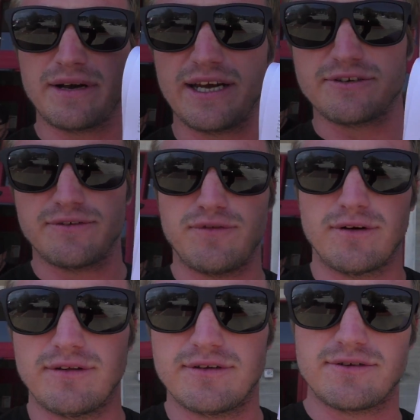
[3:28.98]
my entry for
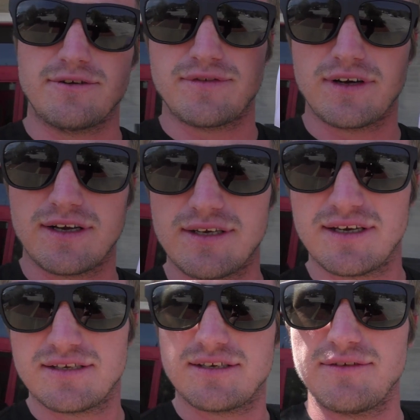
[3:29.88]
into the surf
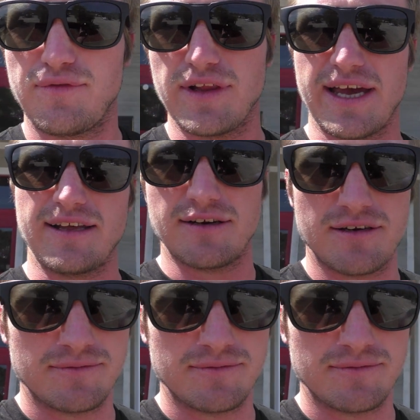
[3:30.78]
contest in Flagler.